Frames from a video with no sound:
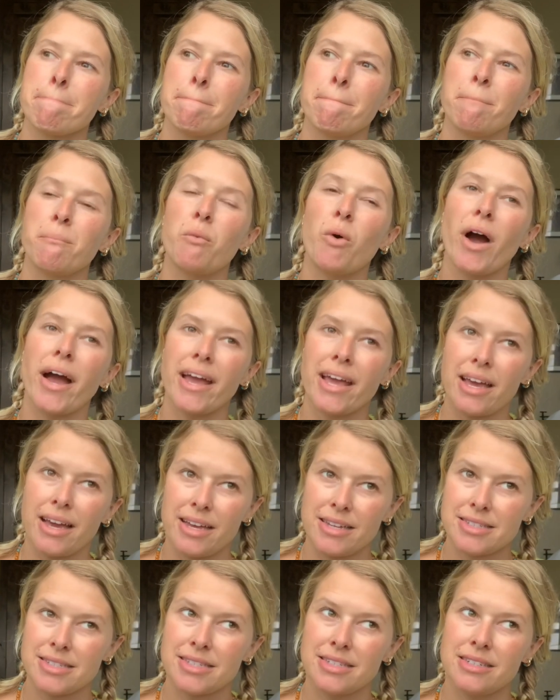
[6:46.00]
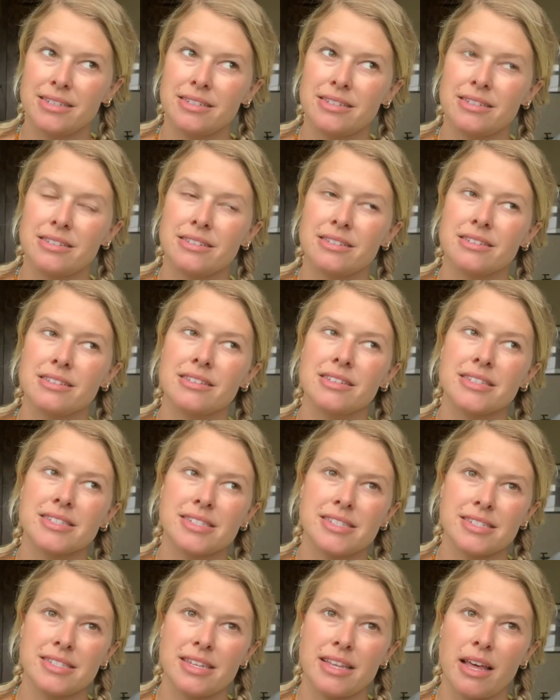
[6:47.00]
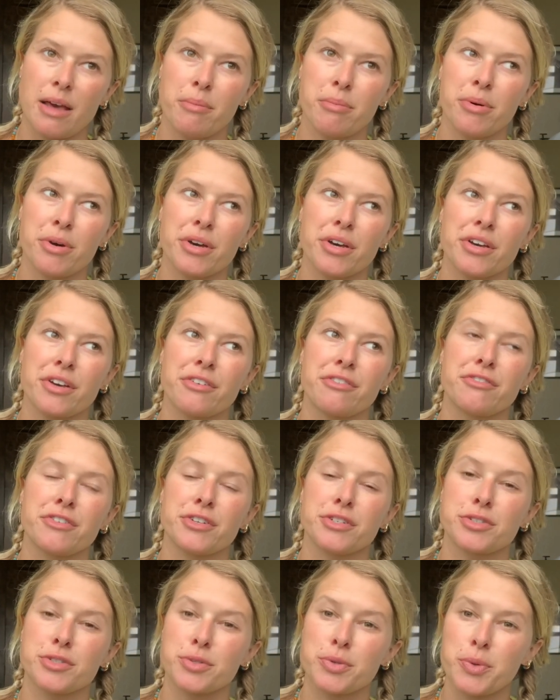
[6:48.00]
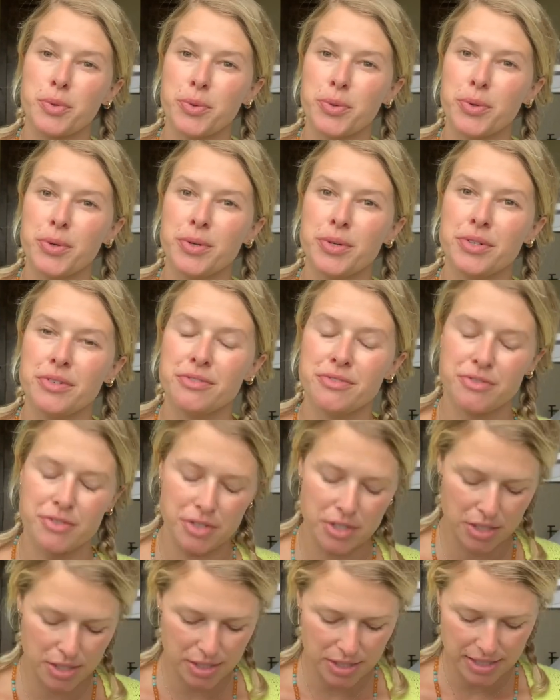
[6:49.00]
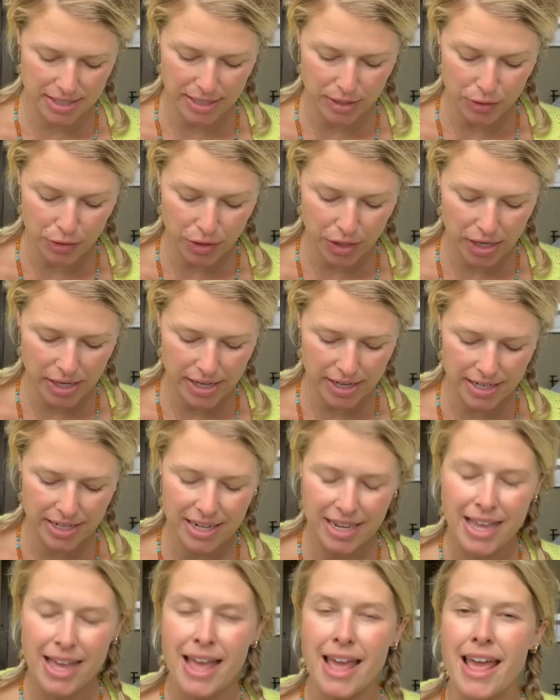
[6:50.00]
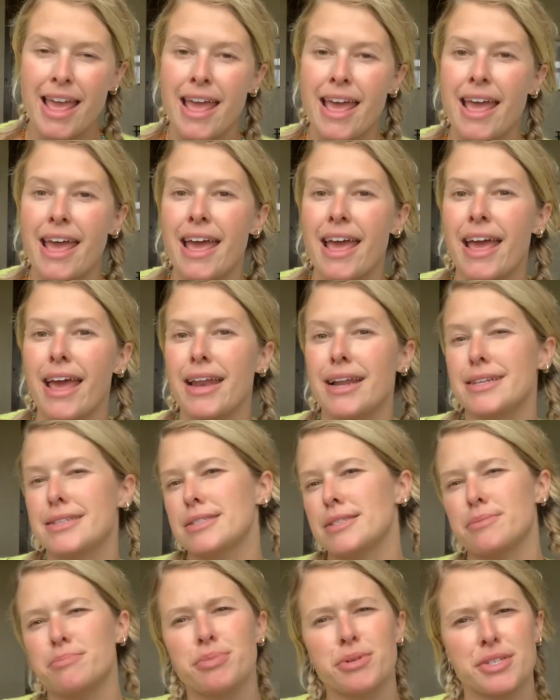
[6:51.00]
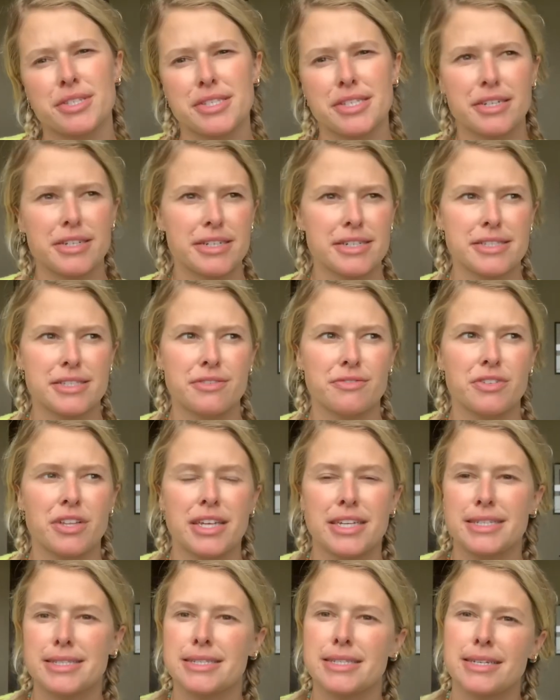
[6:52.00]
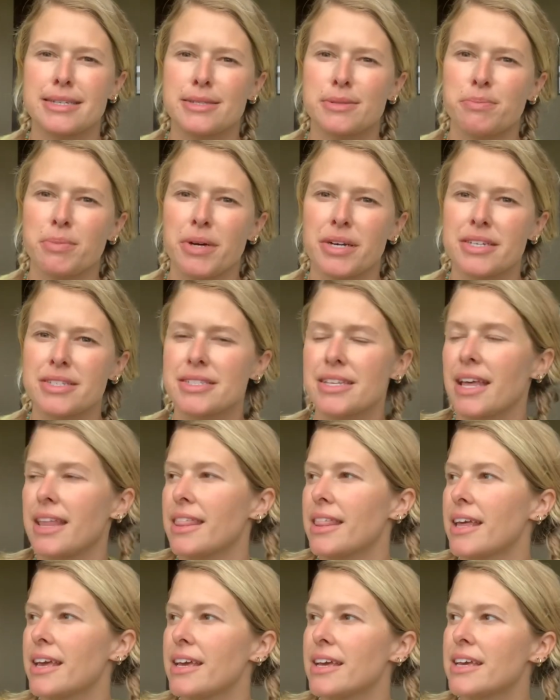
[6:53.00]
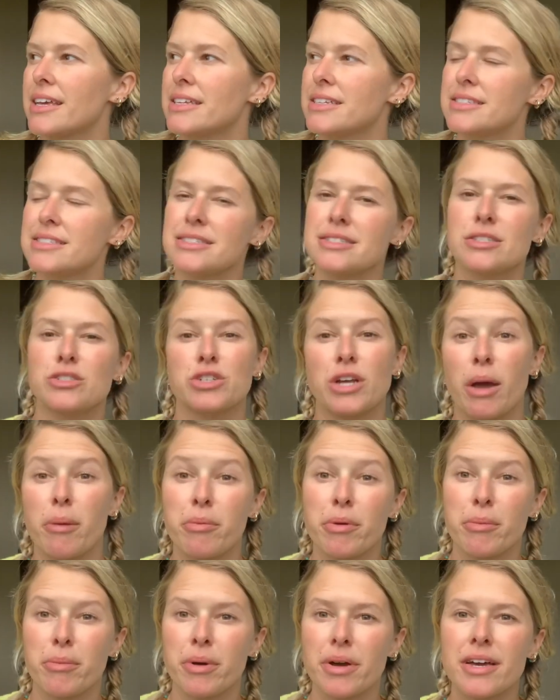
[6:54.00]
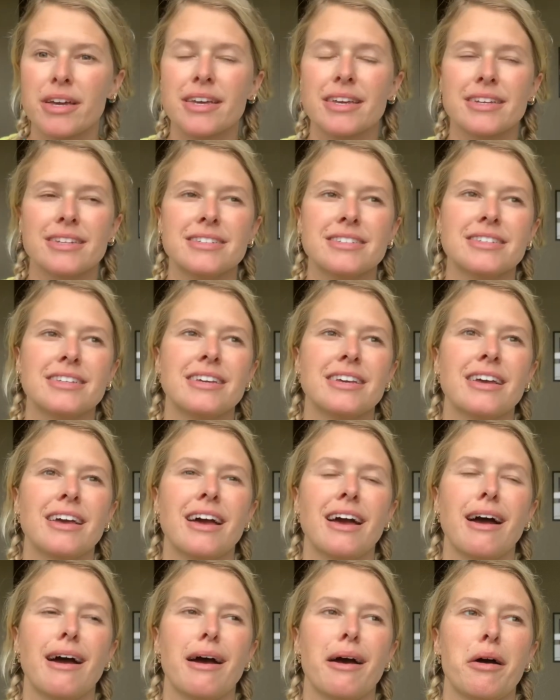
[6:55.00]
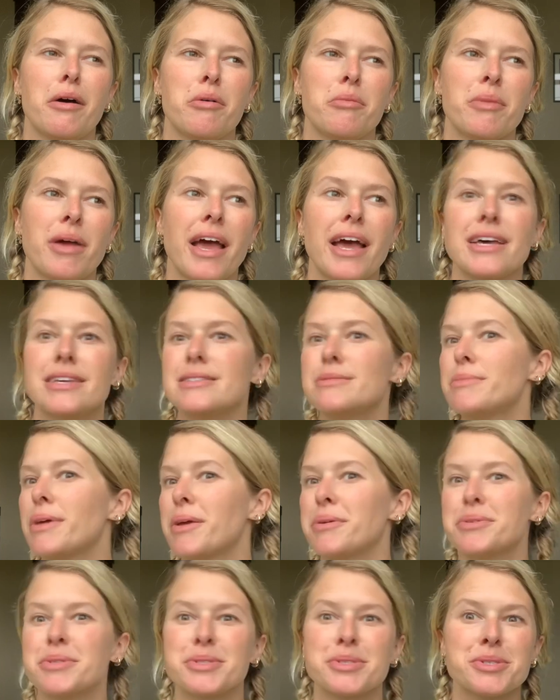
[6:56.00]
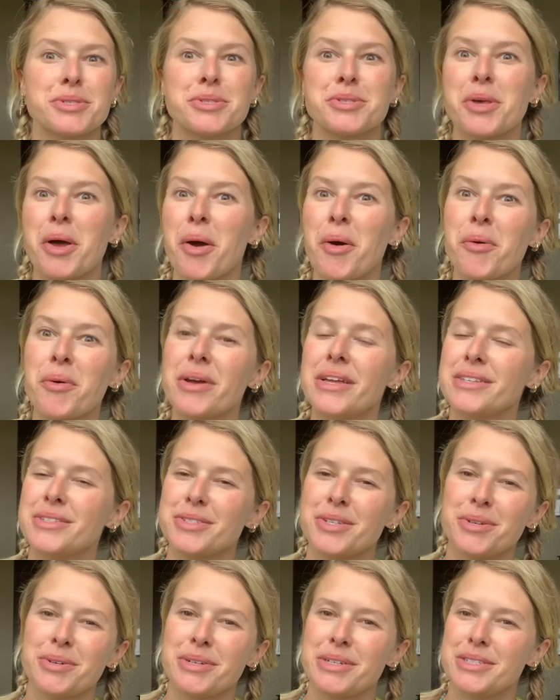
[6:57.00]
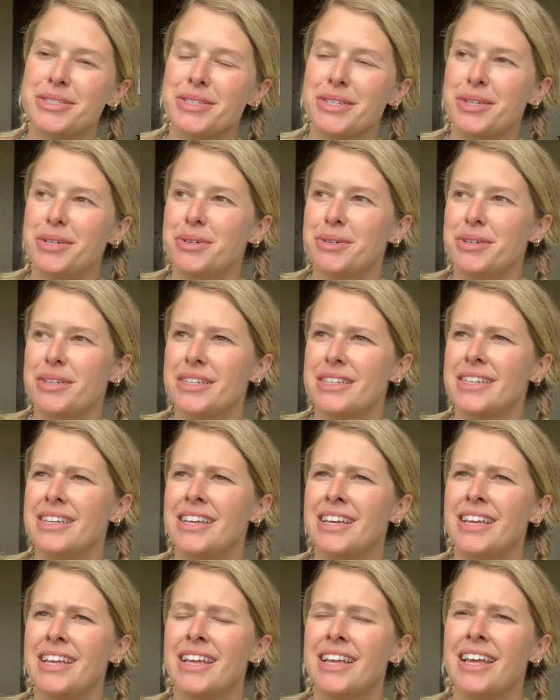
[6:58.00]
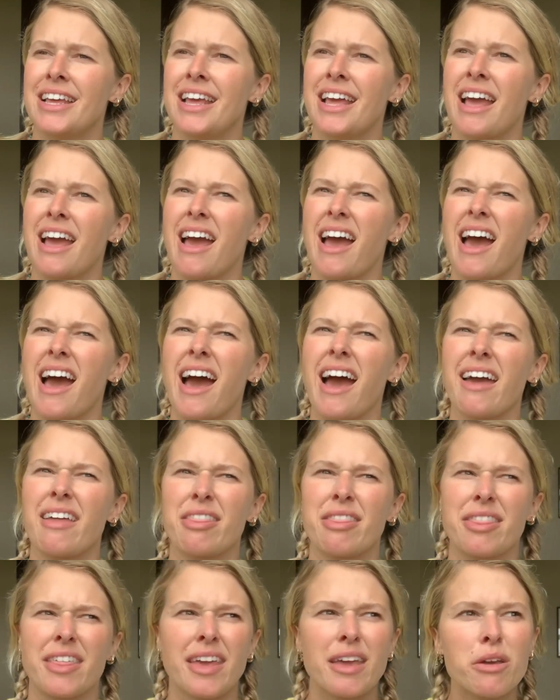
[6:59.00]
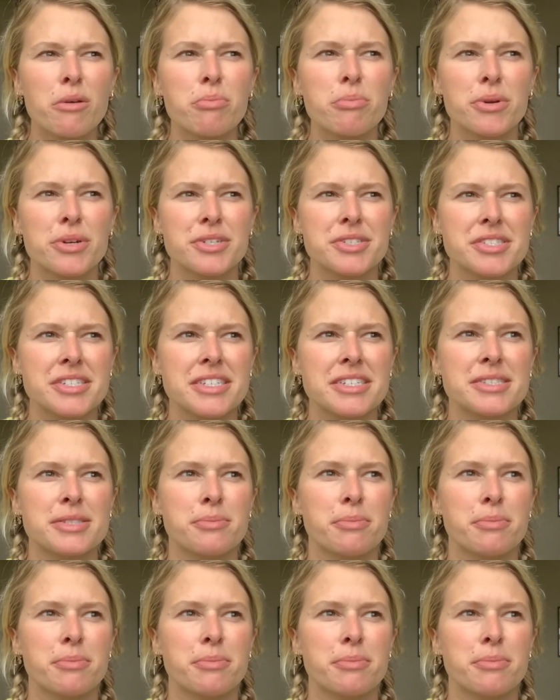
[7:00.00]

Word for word: Wyatt had to listen to that book for school, for kindergarten. And it's a book series of like six books, I think, and it's a chapter book. And um, Esme was so into it too. And I think Mercy's a